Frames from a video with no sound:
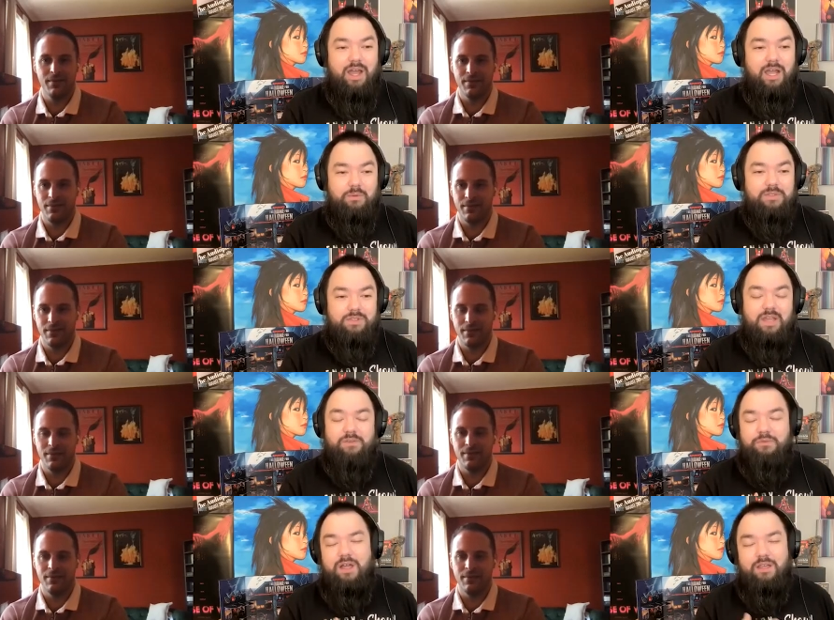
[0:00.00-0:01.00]
Speaker 1: I was I
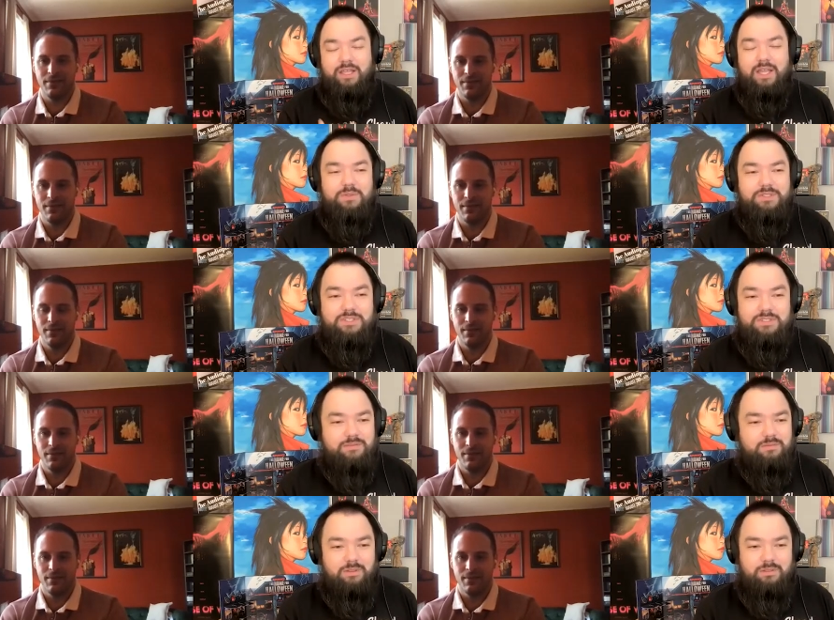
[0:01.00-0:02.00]
felt like I was
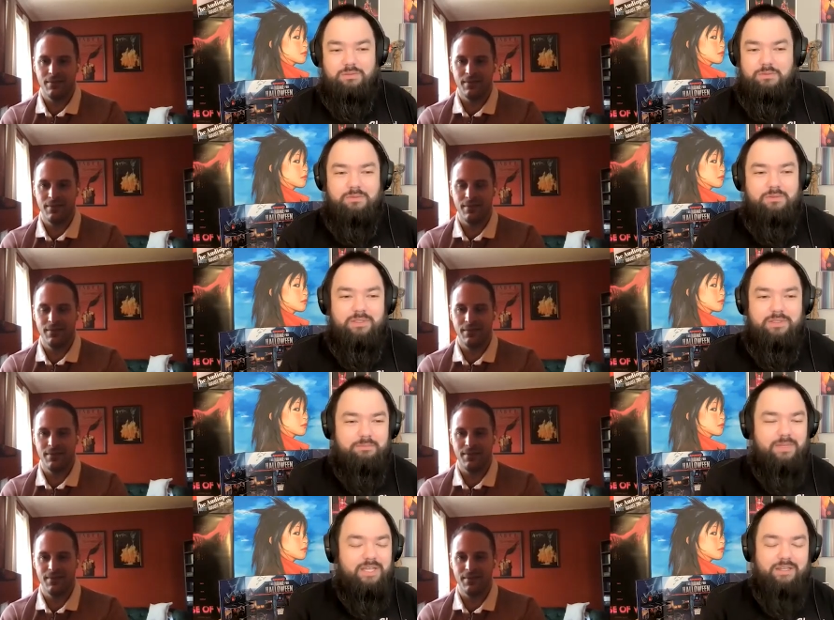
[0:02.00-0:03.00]
just oh
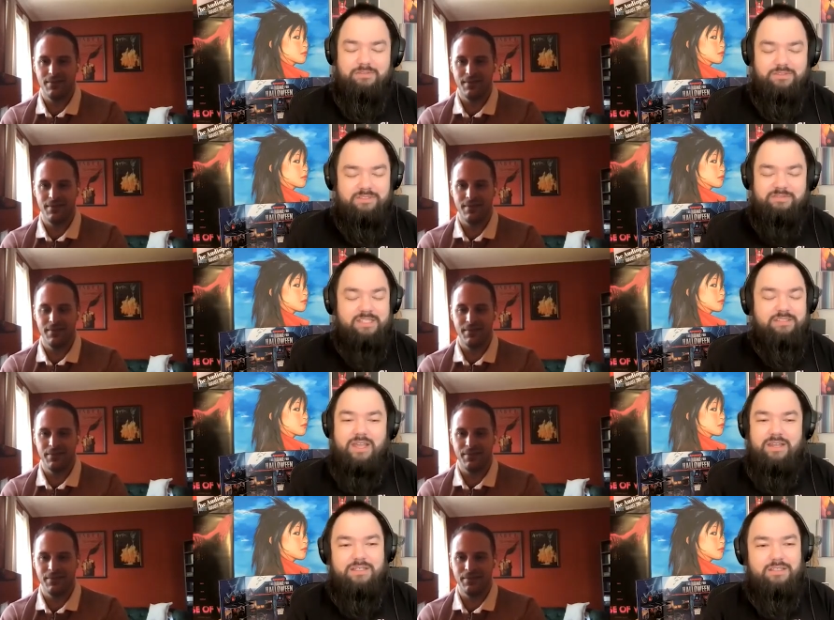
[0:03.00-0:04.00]
my levels of
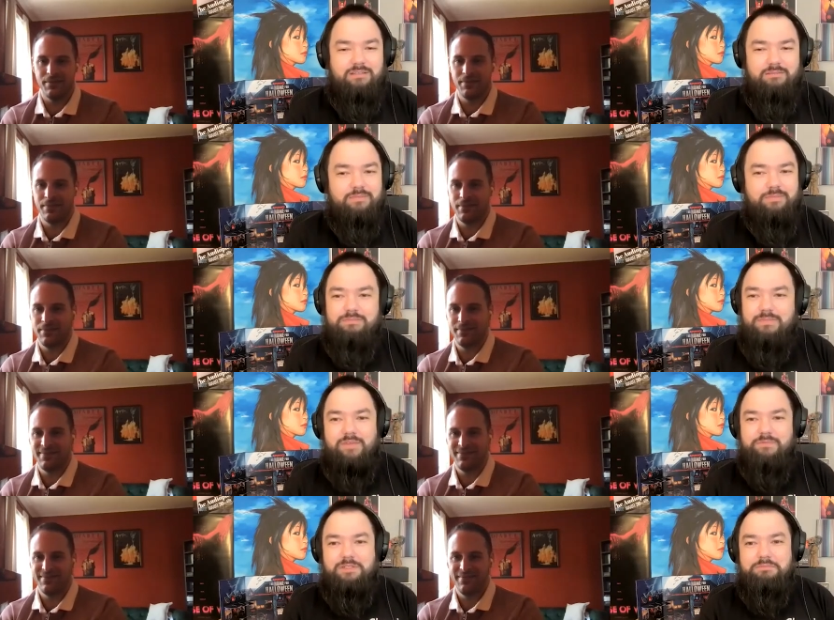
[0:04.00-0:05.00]
anxiety
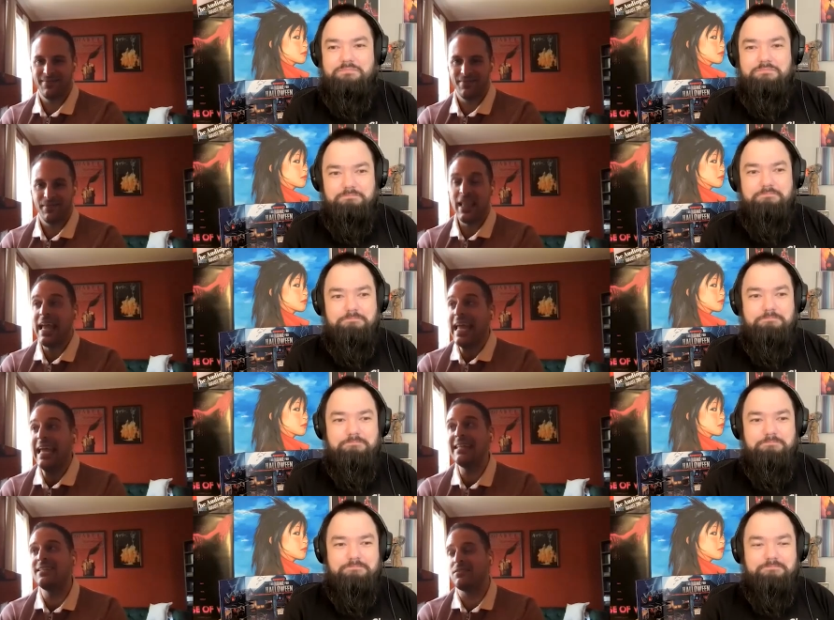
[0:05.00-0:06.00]
that film.
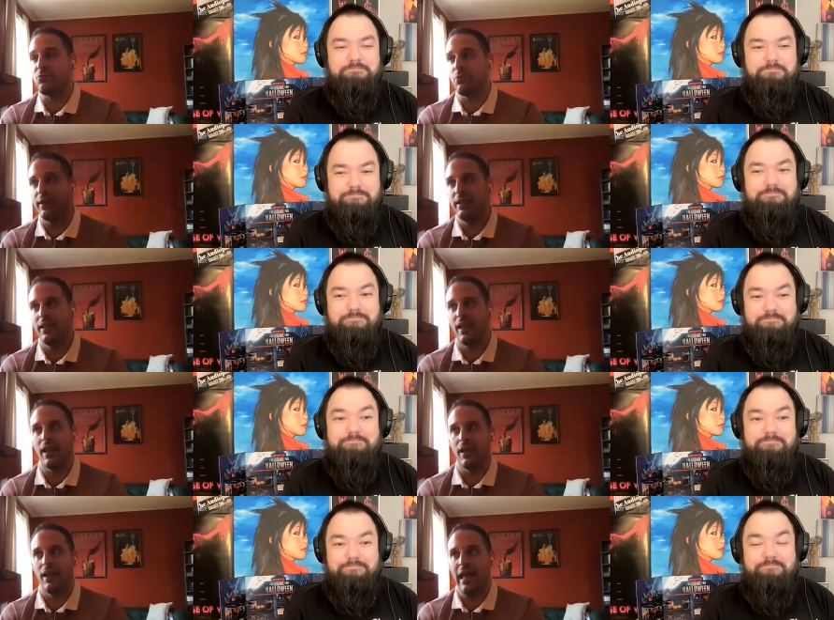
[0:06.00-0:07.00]
Speaker 2: It's a
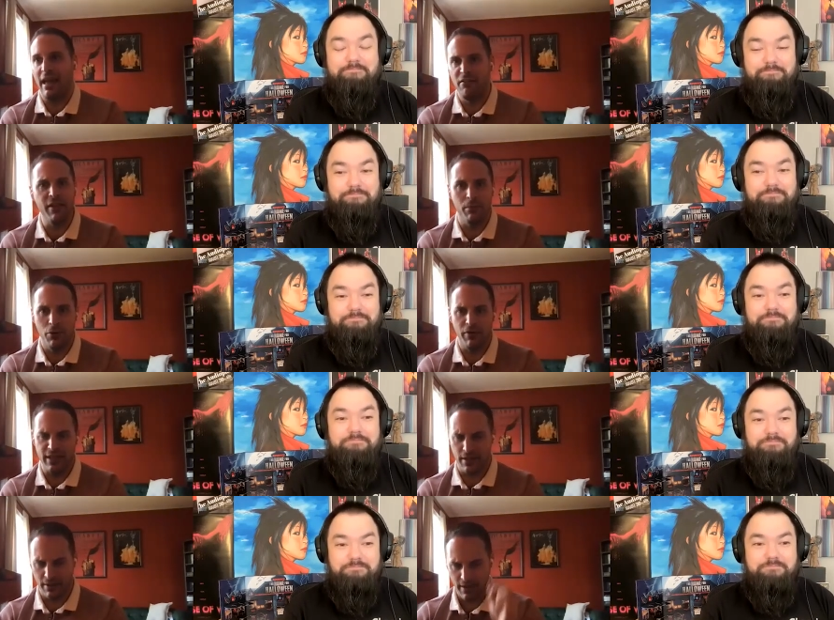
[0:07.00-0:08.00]
really heavy
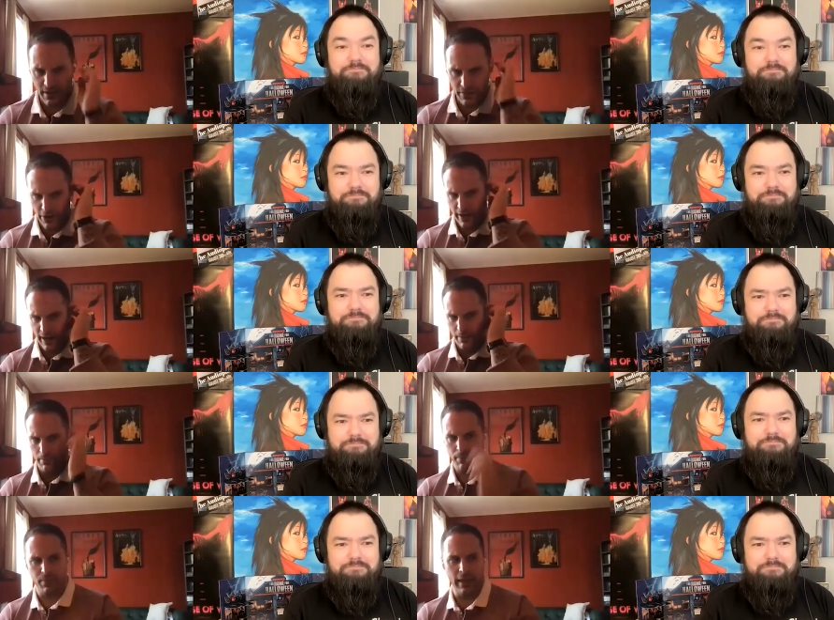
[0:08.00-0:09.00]
movie. It's a it's a
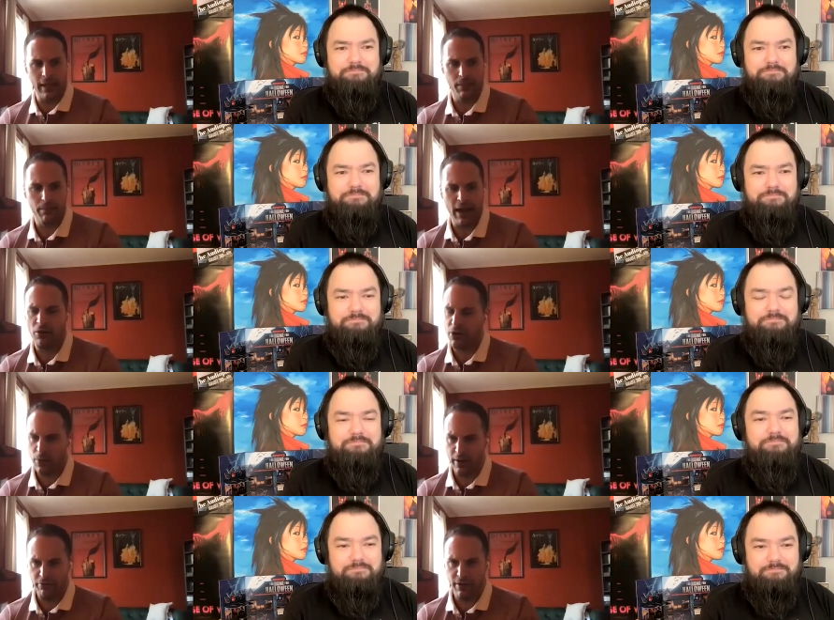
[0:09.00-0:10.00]
very like
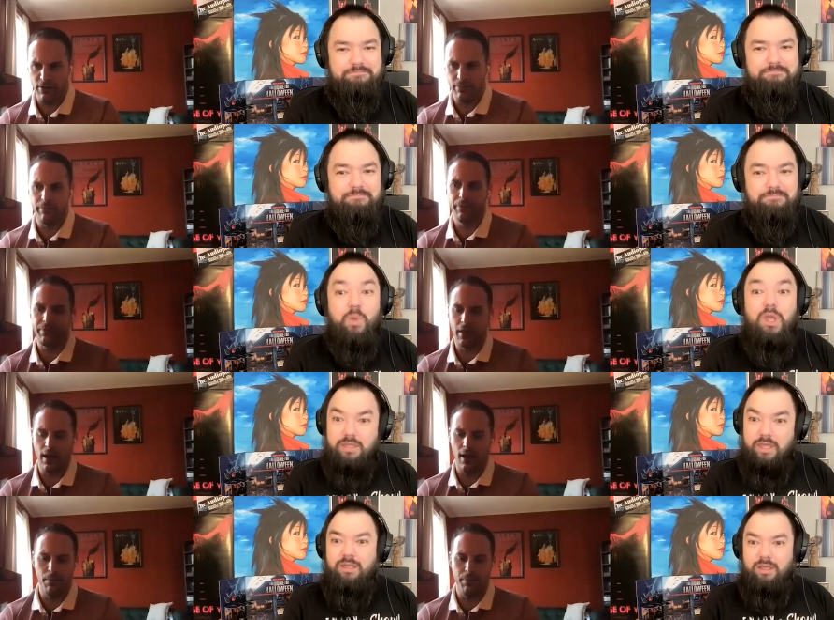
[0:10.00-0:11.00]
paranoid film.
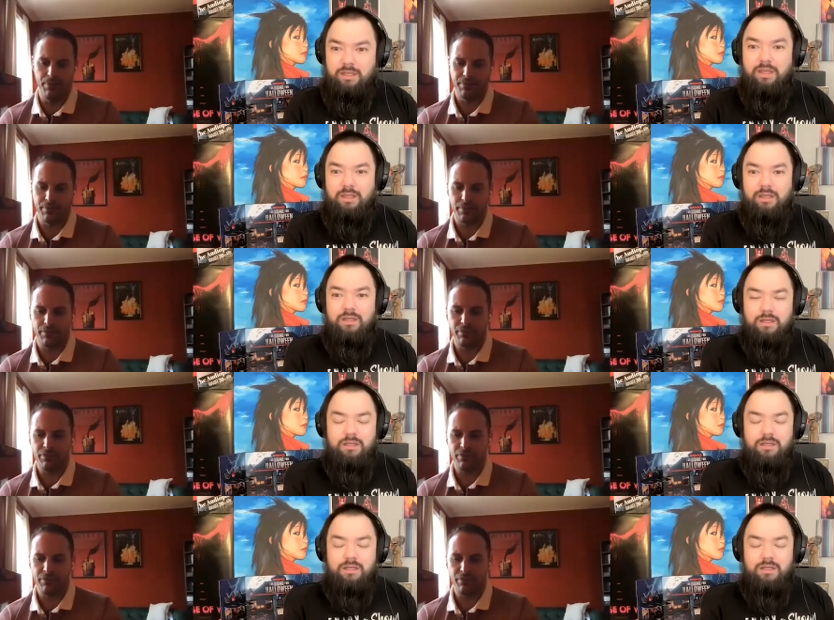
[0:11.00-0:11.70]
Um, yeah. Um,